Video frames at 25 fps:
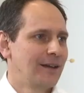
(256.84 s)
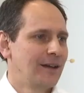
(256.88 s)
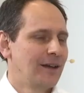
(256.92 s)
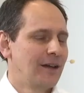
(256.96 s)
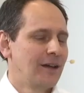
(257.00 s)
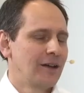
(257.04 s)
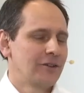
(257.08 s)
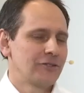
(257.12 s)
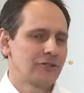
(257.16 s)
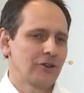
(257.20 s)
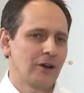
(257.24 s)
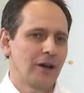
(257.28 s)

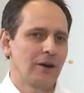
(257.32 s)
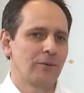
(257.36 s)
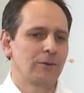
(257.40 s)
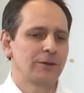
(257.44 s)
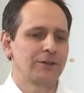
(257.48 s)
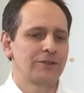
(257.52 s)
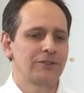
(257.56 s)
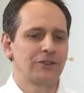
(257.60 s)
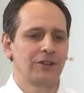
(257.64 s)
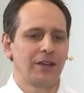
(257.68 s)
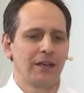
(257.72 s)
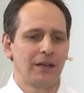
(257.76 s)
So I
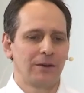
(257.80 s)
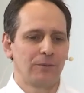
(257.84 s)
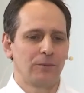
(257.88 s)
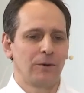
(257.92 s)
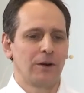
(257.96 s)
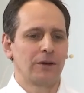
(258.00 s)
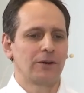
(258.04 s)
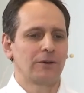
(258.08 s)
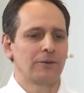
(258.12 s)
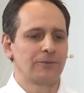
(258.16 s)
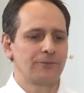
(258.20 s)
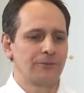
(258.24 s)
would say
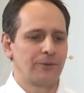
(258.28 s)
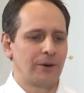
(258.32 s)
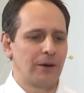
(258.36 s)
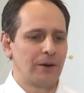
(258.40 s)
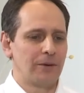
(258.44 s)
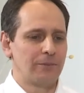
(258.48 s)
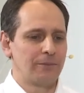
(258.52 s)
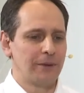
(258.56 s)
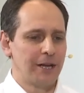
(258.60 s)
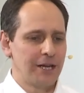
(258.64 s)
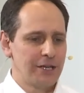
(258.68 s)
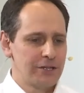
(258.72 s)
one of
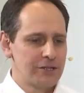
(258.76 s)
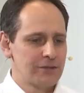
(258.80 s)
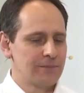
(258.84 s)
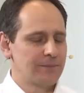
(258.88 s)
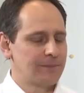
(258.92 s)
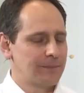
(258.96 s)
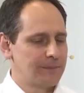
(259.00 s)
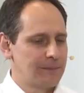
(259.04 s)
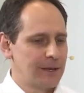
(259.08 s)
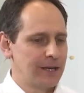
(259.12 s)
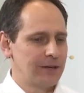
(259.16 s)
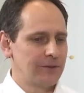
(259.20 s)
our major
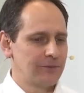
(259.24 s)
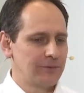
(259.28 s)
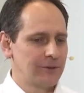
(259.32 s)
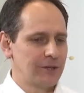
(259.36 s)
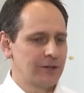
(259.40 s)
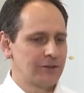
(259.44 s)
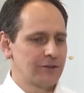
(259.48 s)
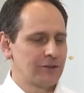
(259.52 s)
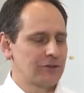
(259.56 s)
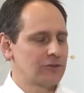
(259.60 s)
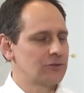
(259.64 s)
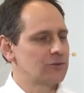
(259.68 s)

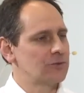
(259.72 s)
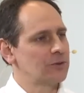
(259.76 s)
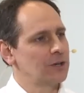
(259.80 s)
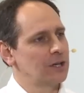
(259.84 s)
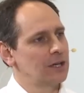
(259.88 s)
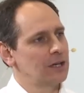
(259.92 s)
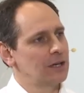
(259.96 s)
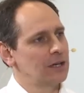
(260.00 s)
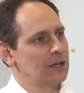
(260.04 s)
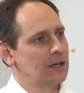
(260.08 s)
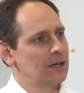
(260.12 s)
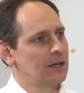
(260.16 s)
benefits is
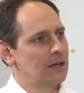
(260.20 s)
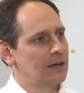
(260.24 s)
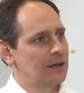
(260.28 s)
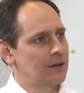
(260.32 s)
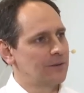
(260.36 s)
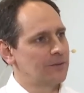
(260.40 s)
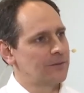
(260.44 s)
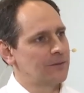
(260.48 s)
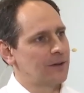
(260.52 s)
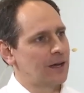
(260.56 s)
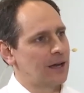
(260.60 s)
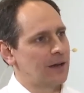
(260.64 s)
really
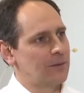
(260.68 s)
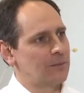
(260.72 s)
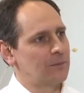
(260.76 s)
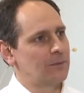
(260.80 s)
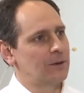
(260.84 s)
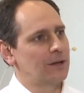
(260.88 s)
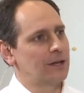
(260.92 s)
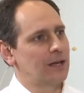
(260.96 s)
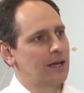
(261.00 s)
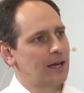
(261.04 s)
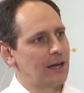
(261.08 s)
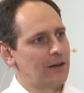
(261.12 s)
that
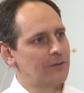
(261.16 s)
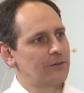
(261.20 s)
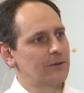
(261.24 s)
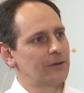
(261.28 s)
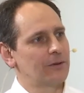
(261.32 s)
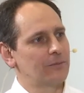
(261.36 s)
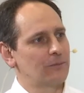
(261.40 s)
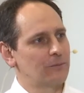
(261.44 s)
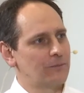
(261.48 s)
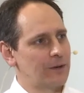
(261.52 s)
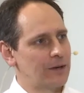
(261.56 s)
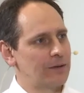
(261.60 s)
we have
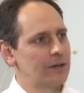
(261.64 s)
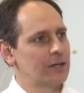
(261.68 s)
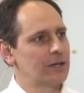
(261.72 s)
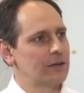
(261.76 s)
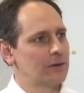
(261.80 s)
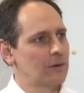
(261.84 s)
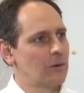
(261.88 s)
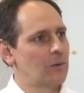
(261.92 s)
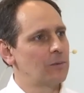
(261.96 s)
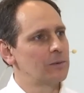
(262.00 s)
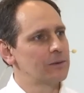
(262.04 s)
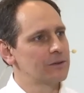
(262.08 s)
a very
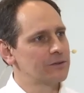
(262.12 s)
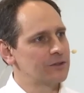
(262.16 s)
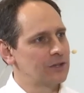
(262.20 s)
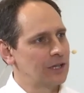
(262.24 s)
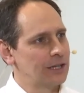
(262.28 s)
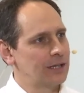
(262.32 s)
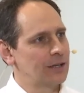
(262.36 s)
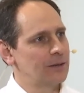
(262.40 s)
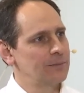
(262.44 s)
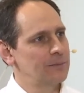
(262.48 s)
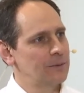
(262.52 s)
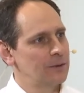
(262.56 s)
global
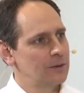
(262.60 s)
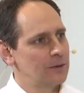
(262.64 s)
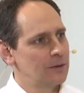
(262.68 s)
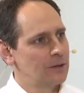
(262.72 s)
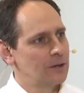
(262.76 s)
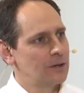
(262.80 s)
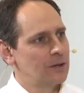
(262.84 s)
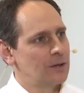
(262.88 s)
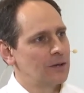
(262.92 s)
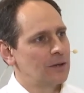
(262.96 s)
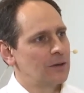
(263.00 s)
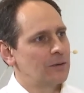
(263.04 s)
setup.
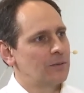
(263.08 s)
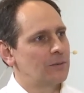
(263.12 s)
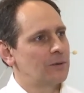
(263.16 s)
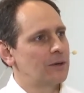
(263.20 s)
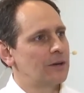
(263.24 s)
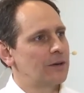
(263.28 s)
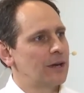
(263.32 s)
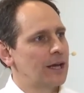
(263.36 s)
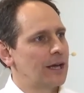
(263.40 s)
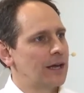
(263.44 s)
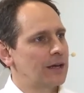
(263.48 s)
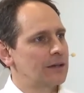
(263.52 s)

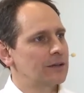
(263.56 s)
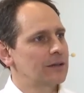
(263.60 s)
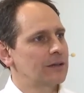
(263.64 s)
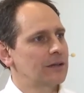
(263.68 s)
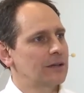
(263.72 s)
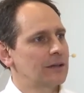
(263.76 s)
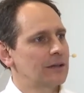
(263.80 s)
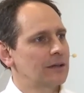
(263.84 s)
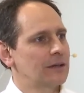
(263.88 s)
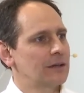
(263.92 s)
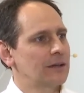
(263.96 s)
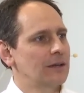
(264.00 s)
We're
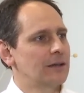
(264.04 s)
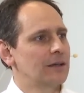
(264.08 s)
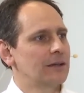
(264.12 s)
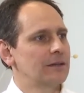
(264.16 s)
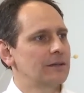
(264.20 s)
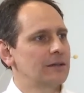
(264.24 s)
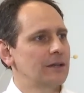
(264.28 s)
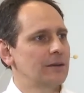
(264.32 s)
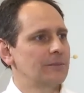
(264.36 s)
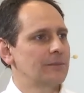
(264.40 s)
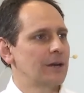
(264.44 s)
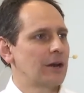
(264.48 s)
acting
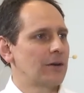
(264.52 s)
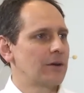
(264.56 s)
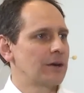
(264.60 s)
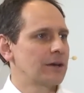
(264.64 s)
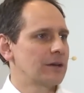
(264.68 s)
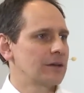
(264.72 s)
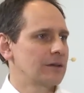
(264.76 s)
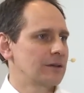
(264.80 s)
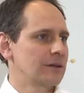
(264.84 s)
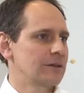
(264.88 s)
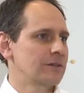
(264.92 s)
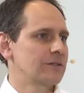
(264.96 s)
in the
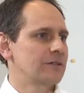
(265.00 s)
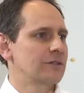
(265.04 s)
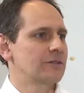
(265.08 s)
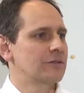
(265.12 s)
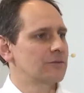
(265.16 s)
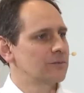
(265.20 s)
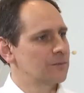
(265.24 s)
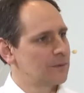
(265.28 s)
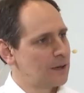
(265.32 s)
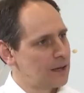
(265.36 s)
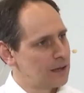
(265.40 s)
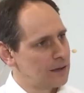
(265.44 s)
Americas
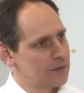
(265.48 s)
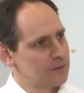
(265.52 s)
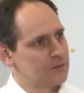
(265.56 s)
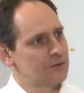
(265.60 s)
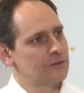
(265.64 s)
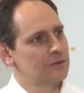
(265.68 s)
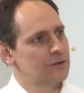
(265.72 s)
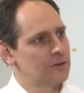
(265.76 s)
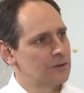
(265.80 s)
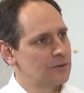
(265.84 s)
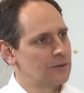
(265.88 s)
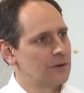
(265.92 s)
as well as
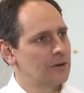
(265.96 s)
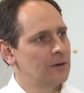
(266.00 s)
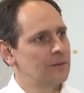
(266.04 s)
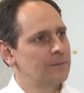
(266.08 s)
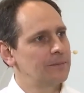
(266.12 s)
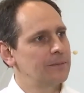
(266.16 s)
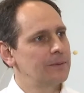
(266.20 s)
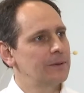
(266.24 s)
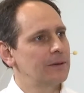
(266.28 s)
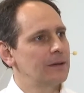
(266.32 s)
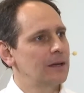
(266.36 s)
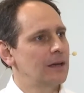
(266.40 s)
in
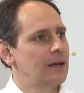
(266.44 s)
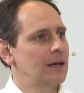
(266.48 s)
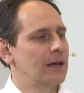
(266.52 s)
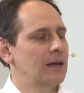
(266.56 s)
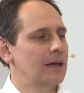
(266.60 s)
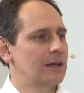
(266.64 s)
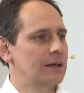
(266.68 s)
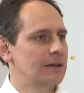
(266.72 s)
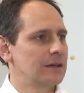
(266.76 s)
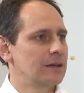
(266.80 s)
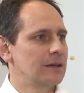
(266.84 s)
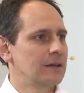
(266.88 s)
Europe
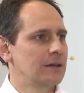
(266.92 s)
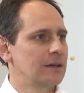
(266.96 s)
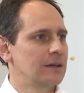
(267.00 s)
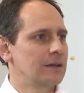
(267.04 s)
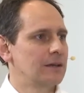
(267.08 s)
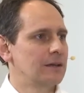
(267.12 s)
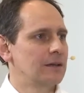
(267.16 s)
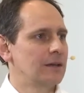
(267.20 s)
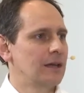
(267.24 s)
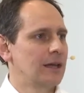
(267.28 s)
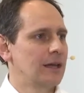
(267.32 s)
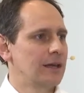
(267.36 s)
and
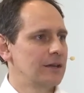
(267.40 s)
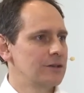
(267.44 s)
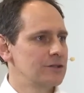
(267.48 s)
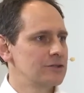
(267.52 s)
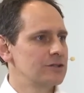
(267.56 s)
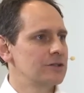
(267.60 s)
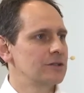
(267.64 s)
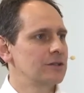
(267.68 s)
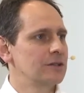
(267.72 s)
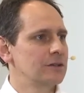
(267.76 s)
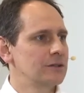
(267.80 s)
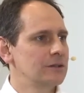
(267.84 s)
in the
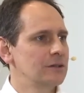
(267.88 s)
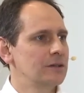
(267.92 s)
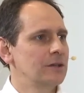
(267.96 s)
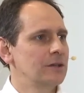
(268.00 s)
Asian,